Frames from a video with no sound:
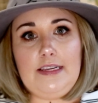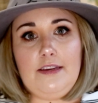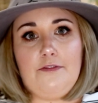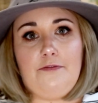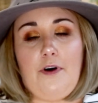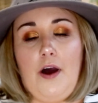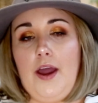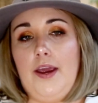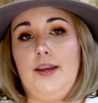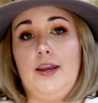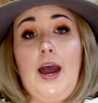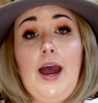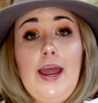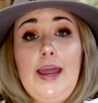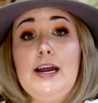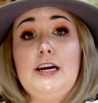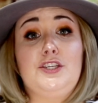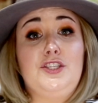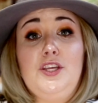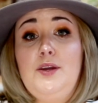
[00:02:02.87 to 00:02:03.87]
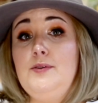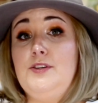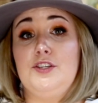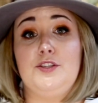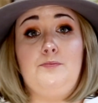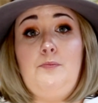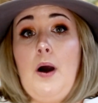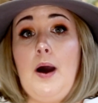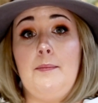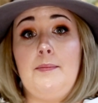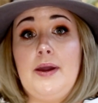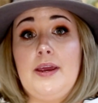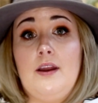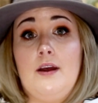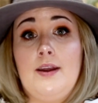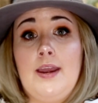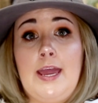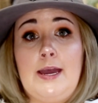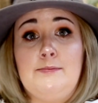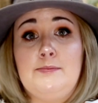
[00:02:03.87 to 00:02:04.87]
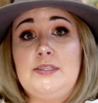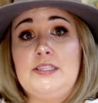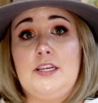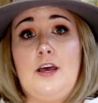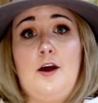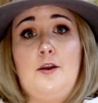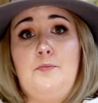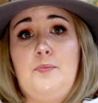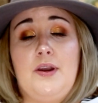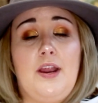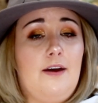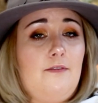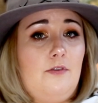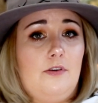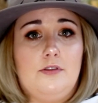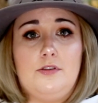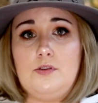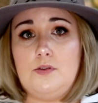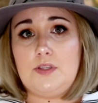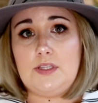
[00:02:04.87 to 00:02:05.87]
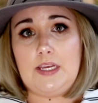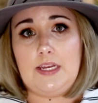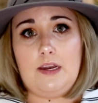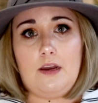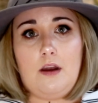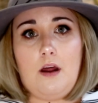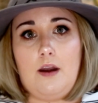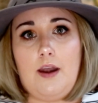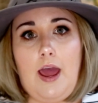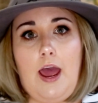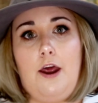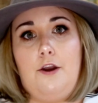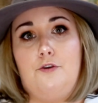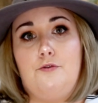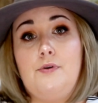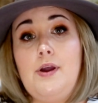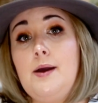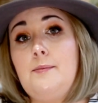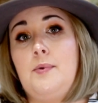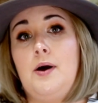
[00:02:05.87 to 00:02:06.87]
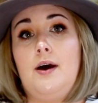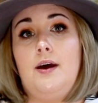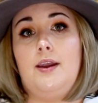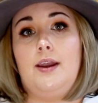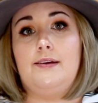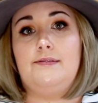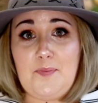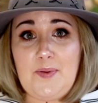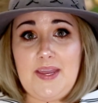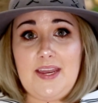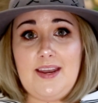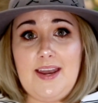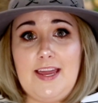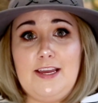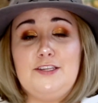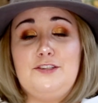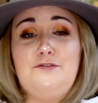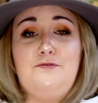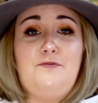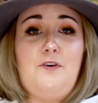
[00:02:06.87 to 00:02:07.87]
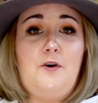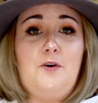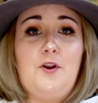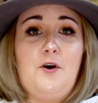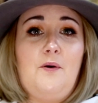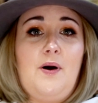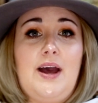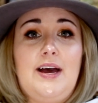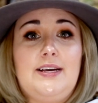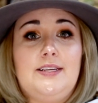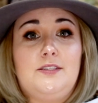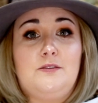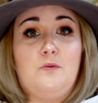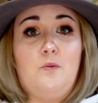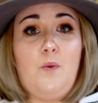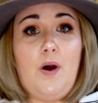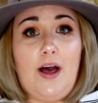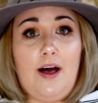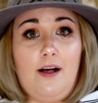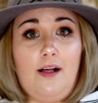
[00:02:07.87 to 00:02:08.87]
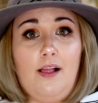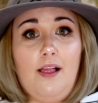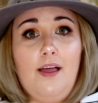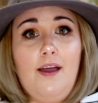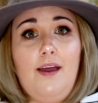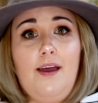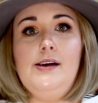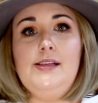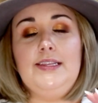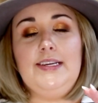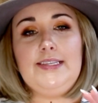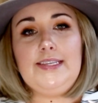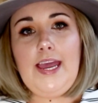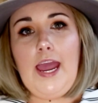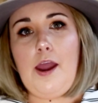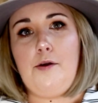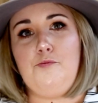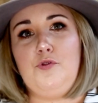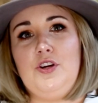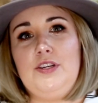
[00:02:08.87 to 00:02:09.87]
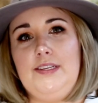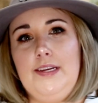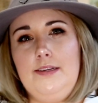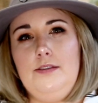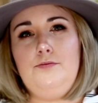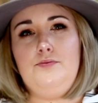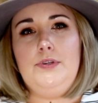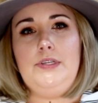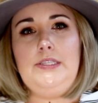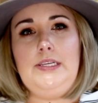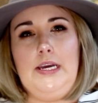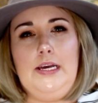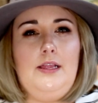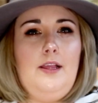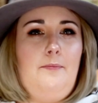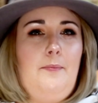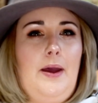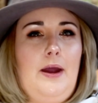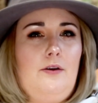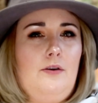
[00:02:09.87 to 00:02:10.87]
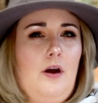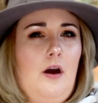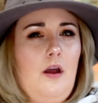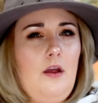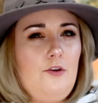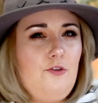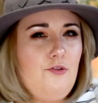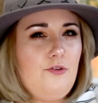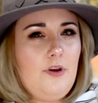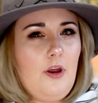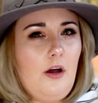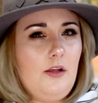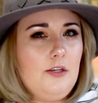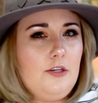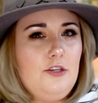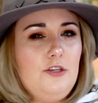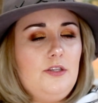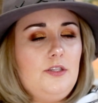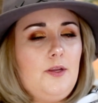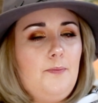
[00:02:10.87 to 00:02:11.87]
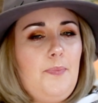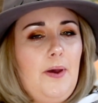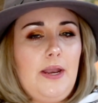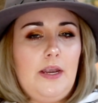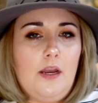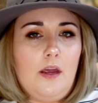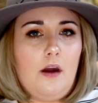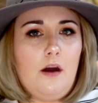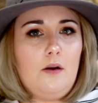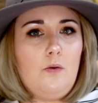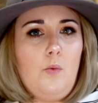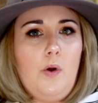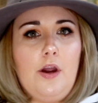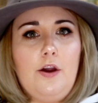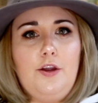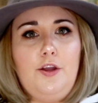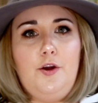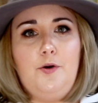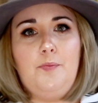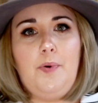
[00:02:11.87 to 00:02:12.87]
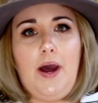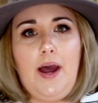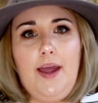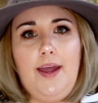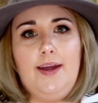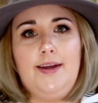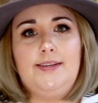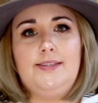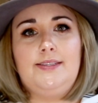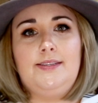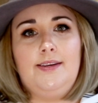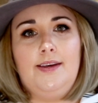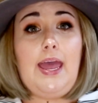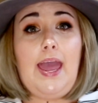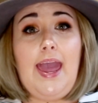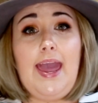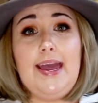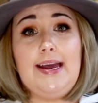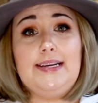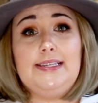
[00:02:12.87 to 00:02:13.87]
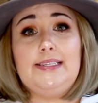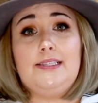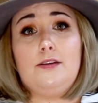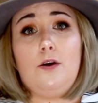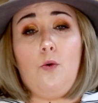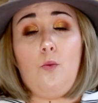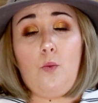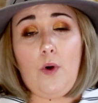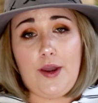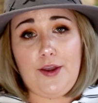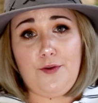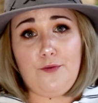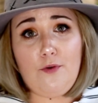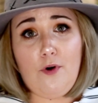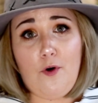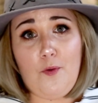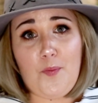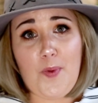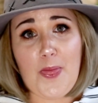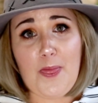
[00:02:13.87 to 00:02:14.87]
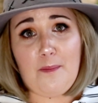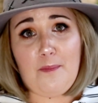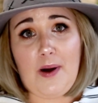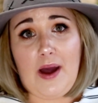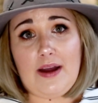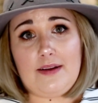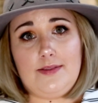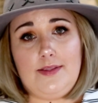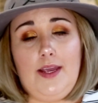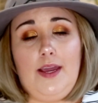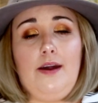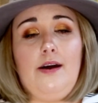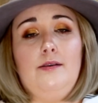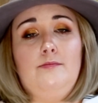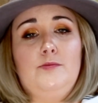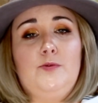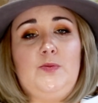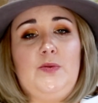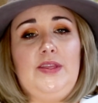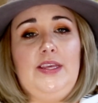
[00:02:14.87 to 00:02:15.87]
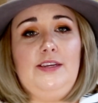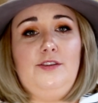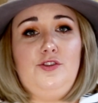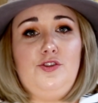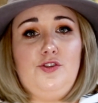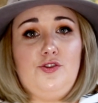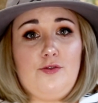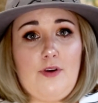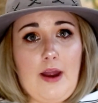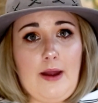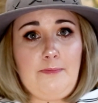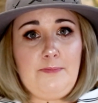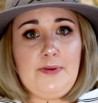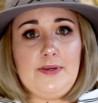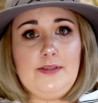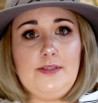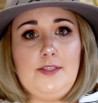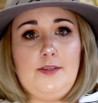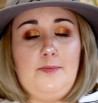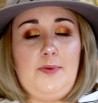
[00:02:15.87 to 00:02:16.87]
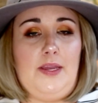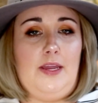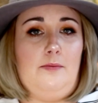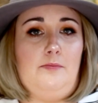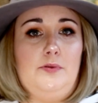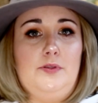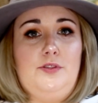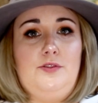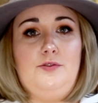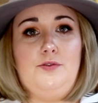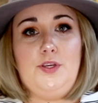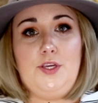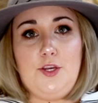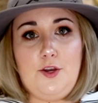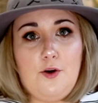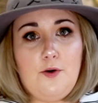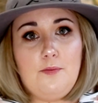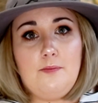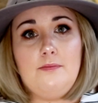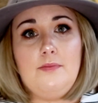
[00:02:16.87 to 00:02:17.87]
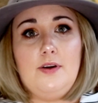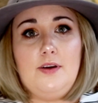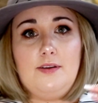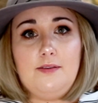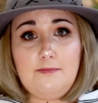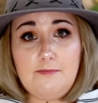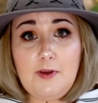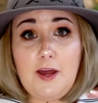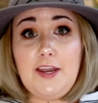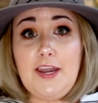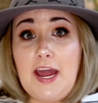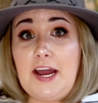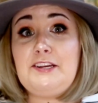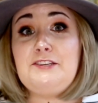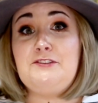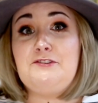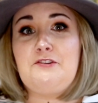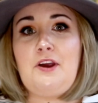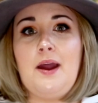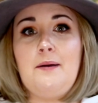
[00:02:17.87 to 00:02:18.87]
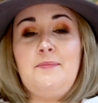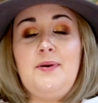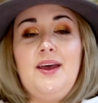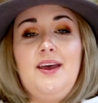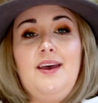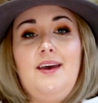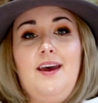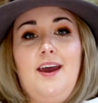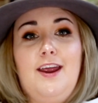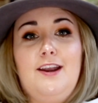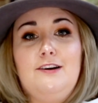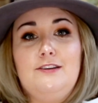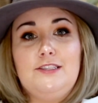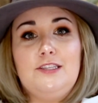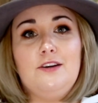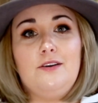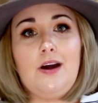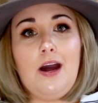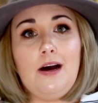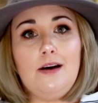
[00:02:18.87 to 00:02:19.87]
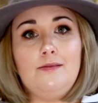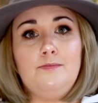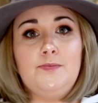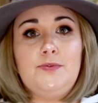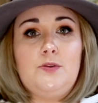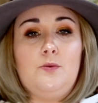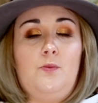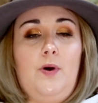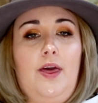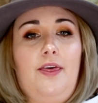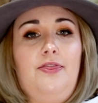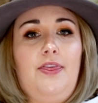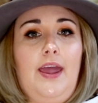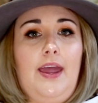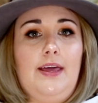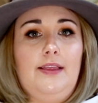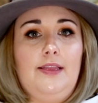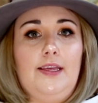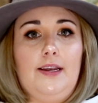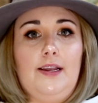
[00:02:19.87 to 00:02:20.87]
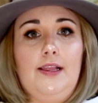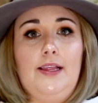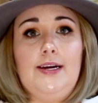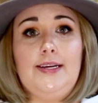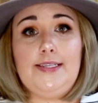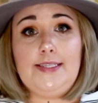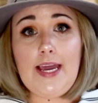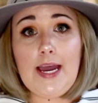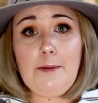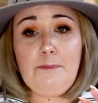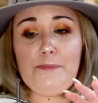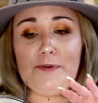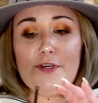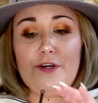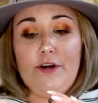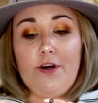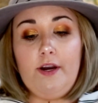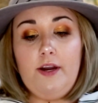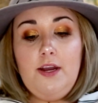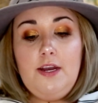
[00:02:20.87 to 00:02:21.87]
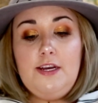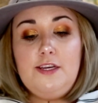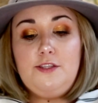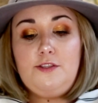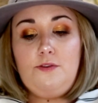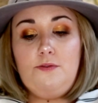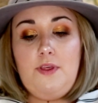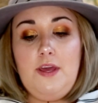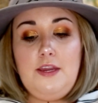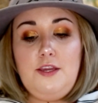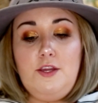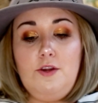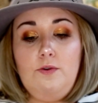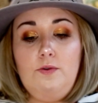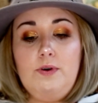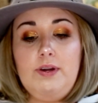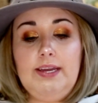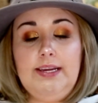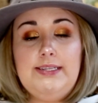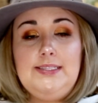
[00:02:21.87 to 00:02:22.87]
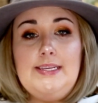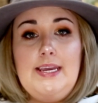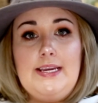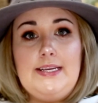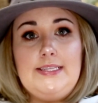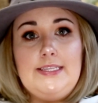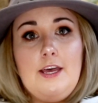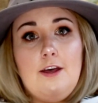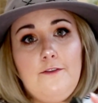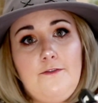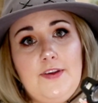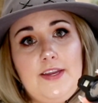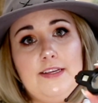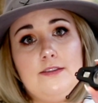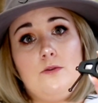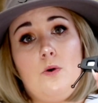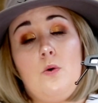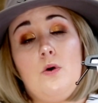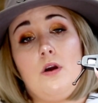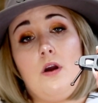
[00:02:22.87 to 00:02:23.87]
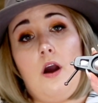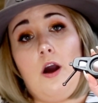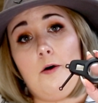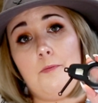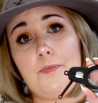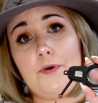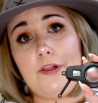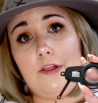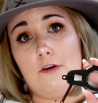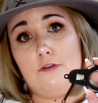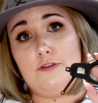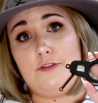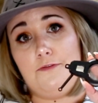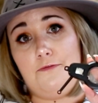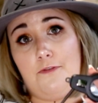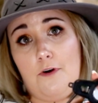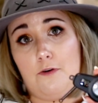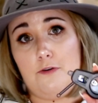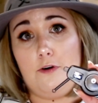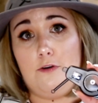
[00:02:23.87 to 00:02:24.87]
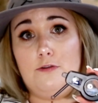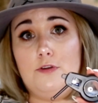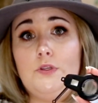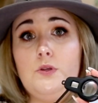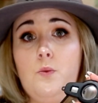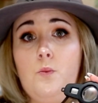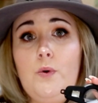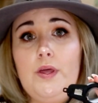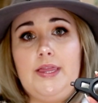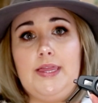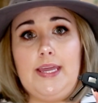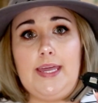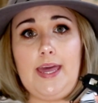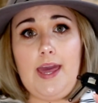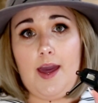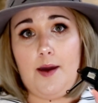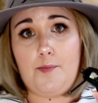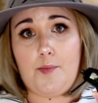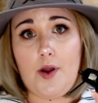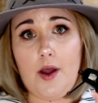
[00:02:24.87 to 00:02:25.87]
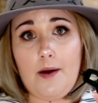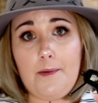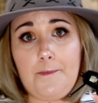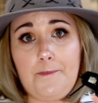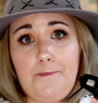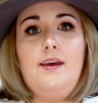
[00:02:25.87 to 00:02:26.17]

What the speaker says: to find. I actually just bought mine on Amazon, but I've also seen it on Adorama and on B&H Photo as well. This camera does retail about $100 depending on where you buy it. And when you open the box, it comes with a strap to be able to, a neck strap. It also comes with a little adapter so that you can take selfies or up-close photos with the camera.